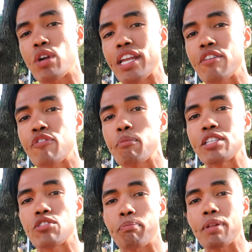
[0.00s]
ready for me
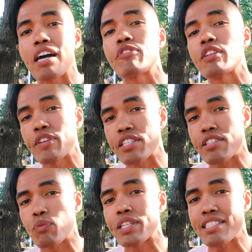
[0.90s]
to apply for the
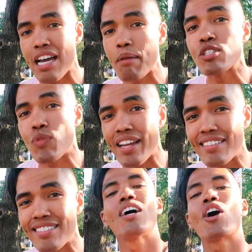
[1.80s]
visa when the time is right.
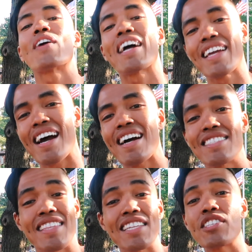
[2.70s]
All right
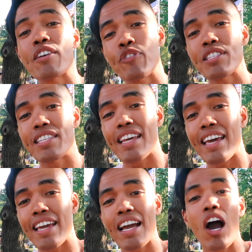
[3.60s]
guys, that's it for
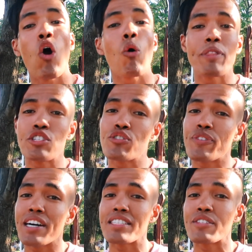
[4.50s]
today. I hope that you
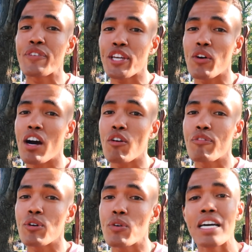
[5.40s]
found this video
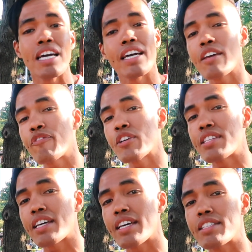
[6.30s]
helpful. And if you
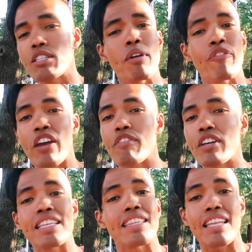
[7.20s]
did, do me a favor,
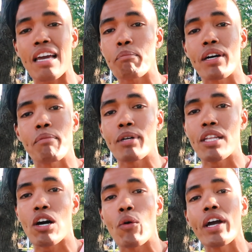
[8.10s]
hit the like button
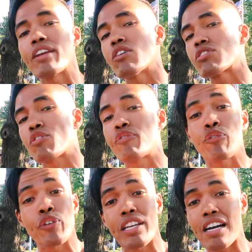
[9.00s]
below and also feel
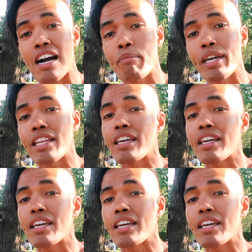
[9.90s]
free to comment